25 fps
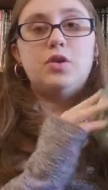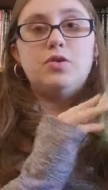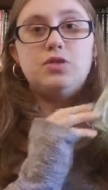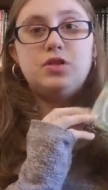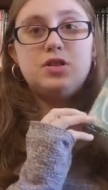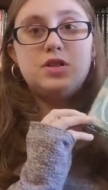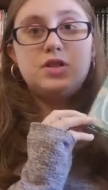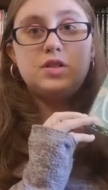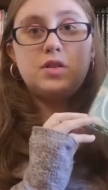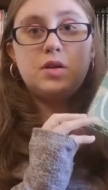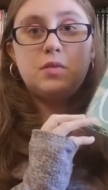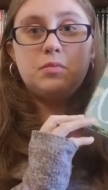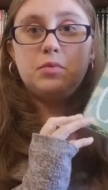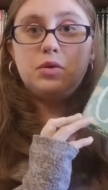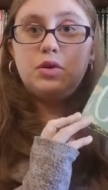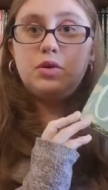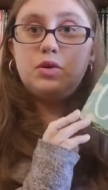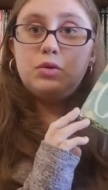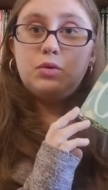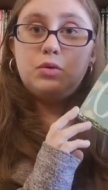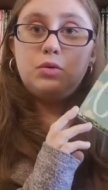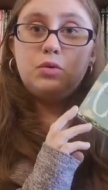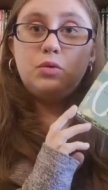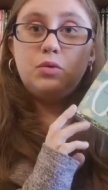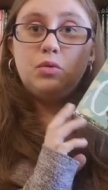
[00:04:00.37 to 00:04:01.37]
go to someone
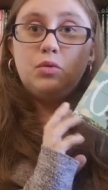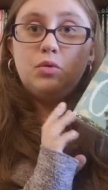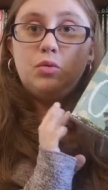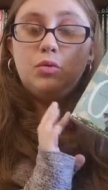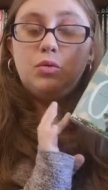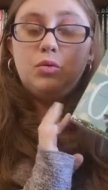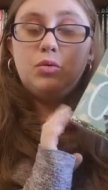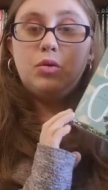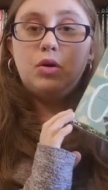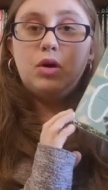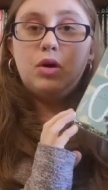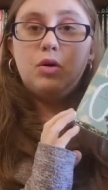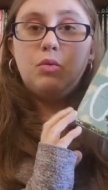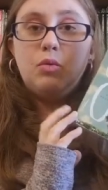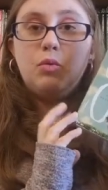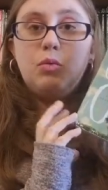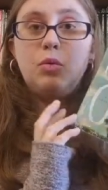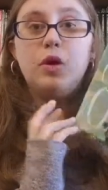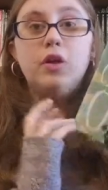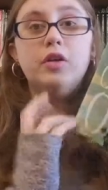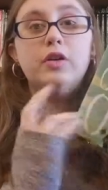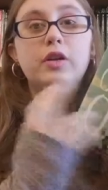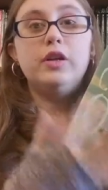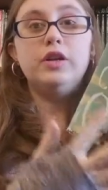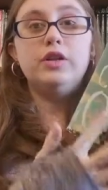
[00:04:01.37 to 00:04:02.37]
who
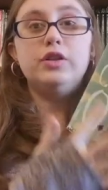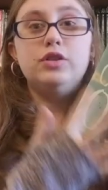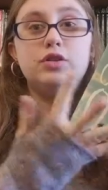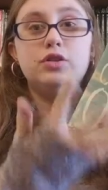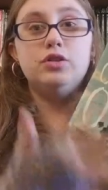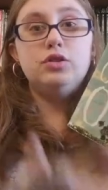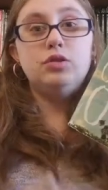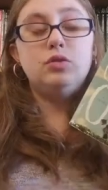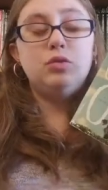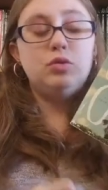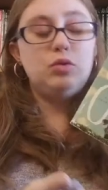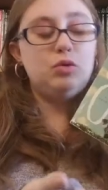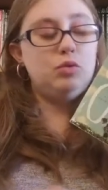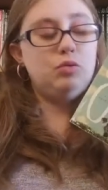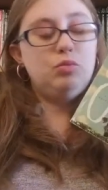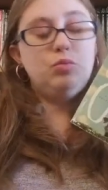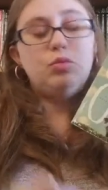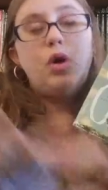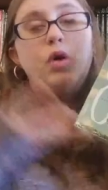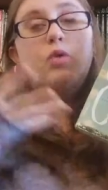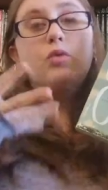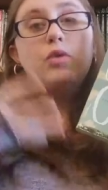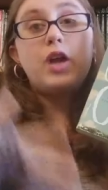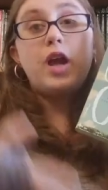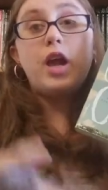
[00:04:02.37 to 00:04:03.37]
will and who
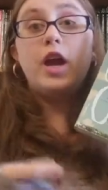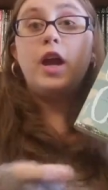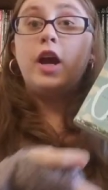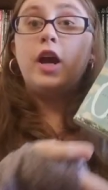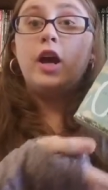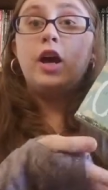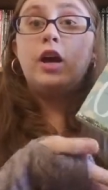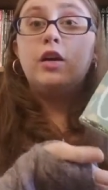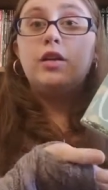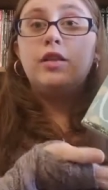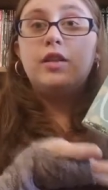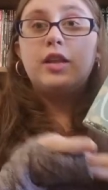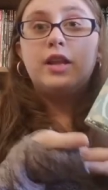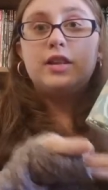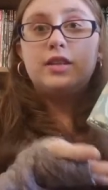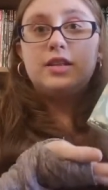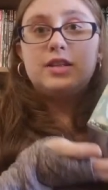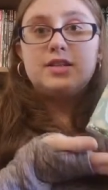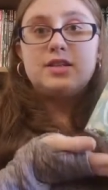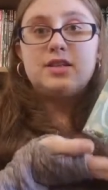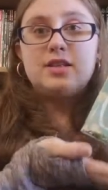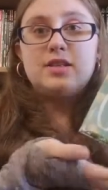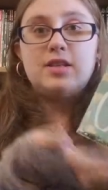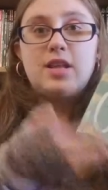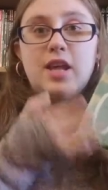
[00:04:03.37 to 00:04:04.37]
won't care that
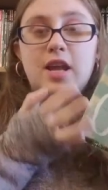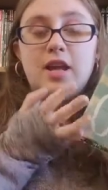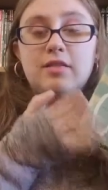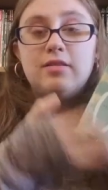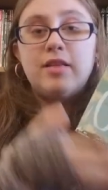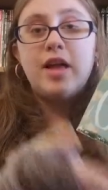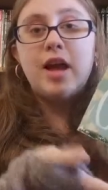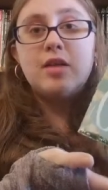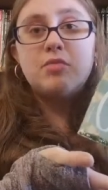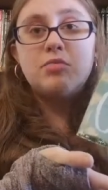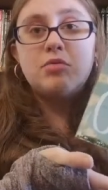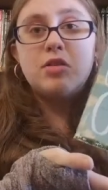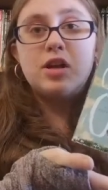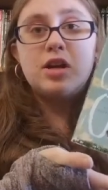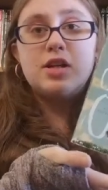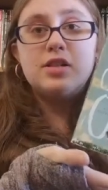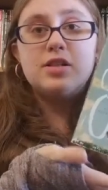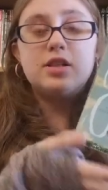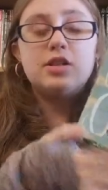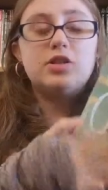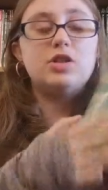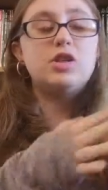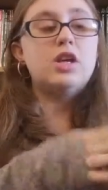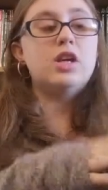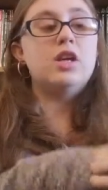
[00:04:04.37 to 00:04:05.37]
this is a library
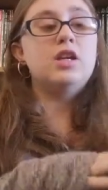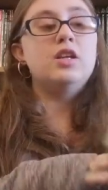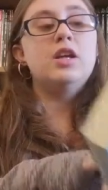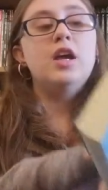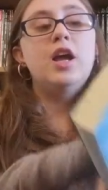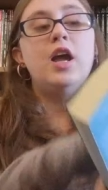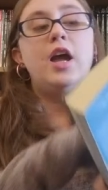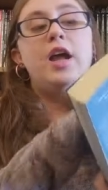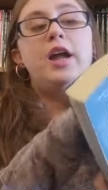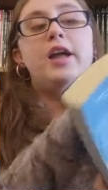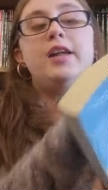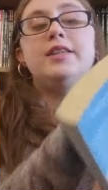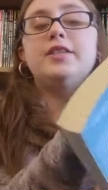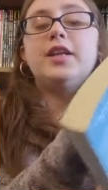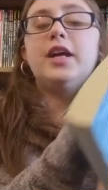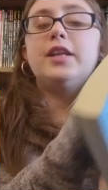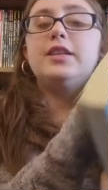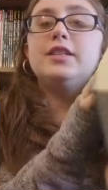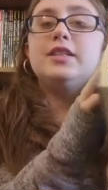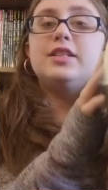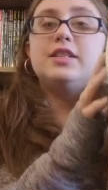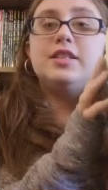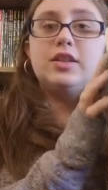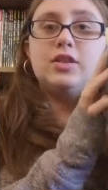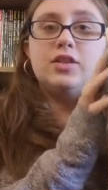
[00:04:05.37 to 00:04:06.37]
edition. It's
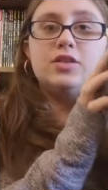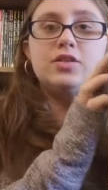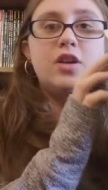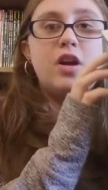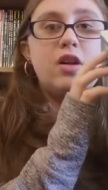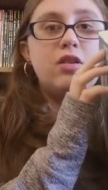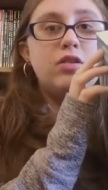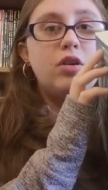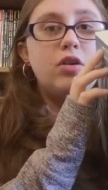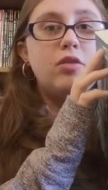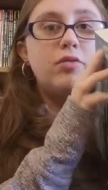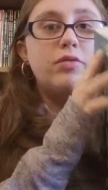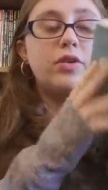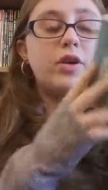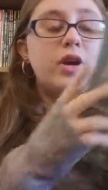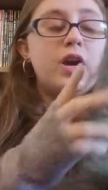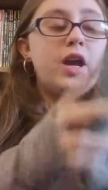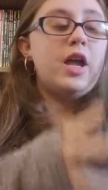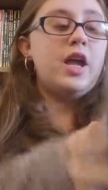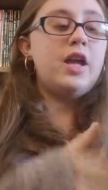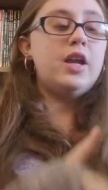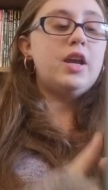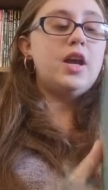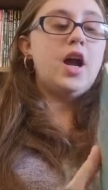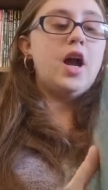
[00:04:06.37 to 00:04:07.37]
got the stickers all over
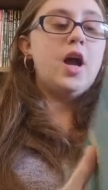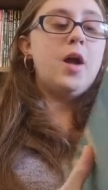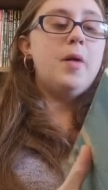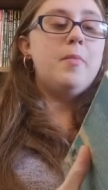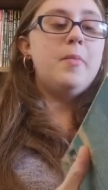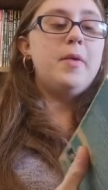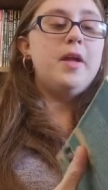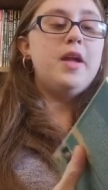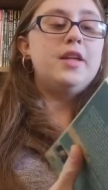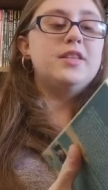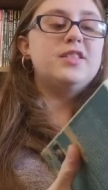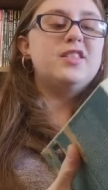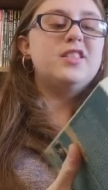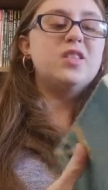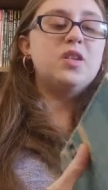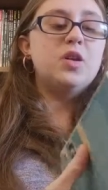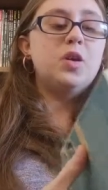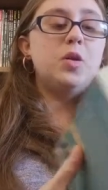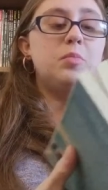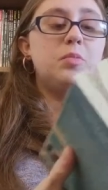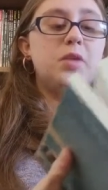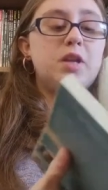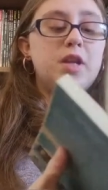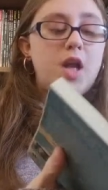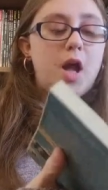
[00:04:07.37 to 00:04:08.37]
it. Um, it's a
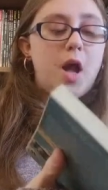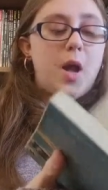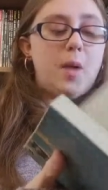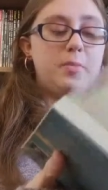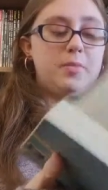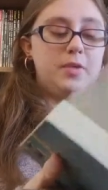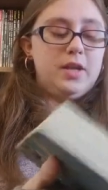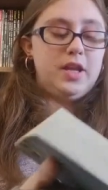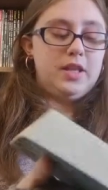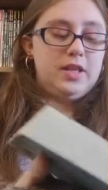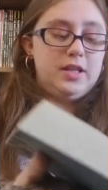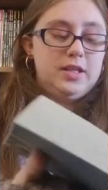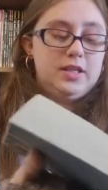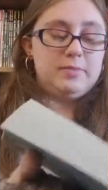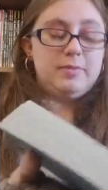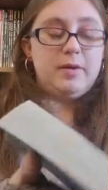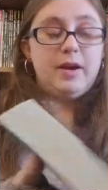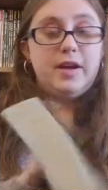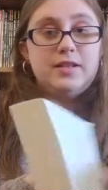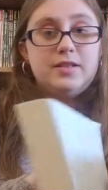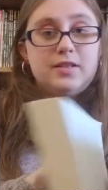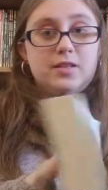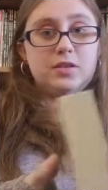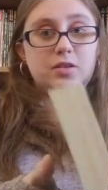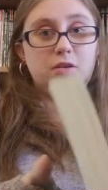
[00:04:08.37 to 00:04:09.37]
little beat up and the
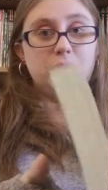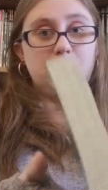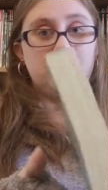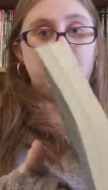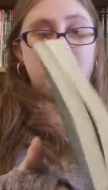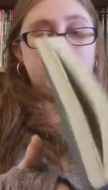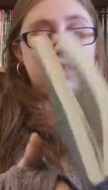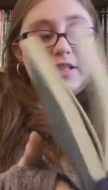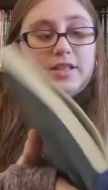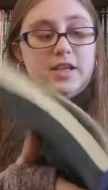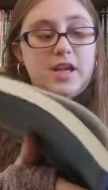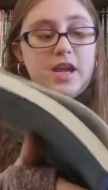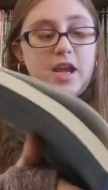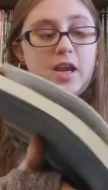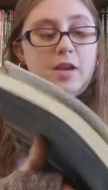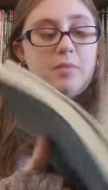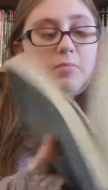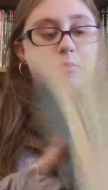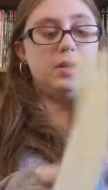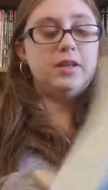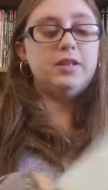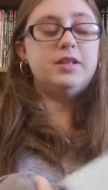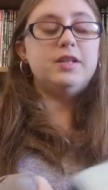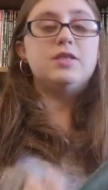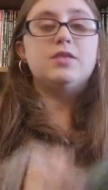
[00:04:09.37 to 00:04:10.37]
spine's a little
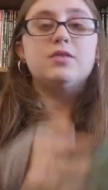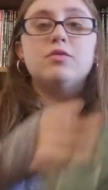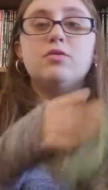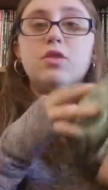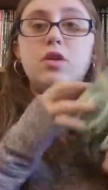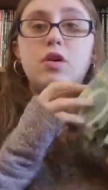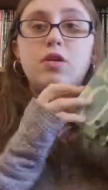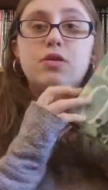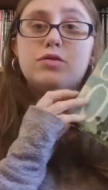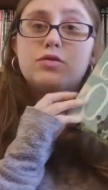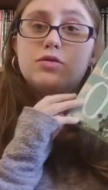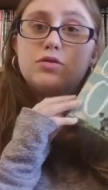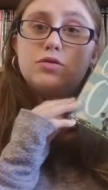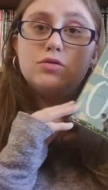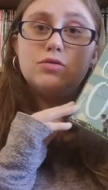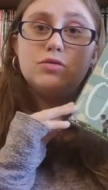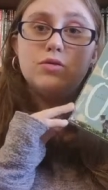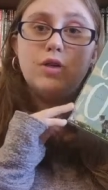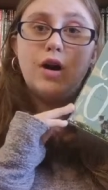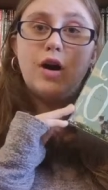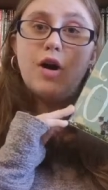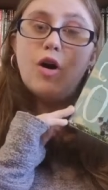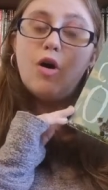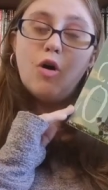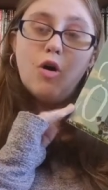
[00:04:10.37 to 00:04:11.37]
busted, but this will go
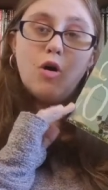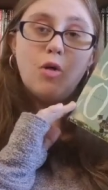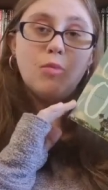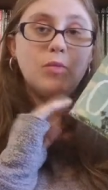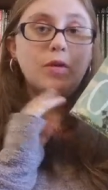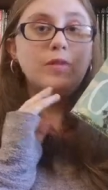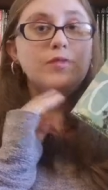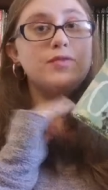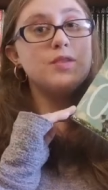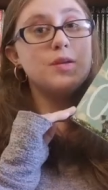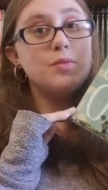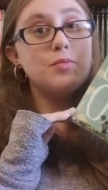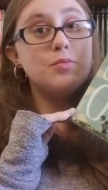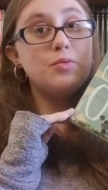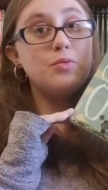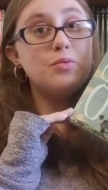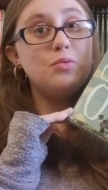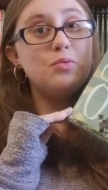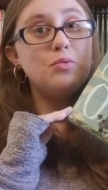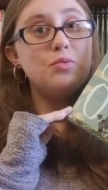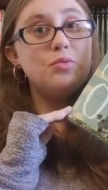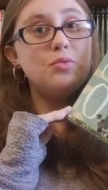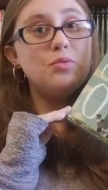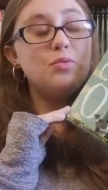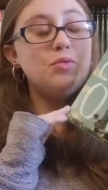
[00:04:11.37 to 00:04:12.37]
to a home of someone
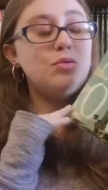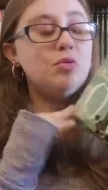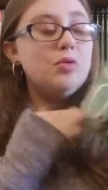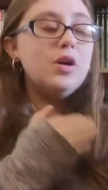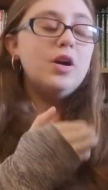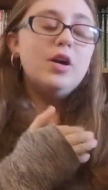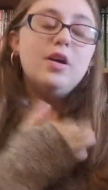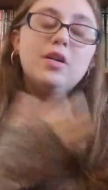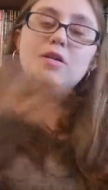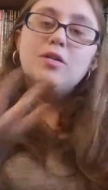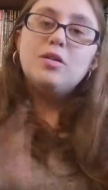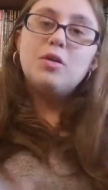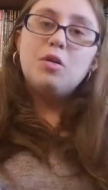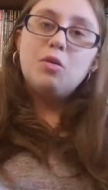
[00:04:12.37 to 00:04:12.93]
who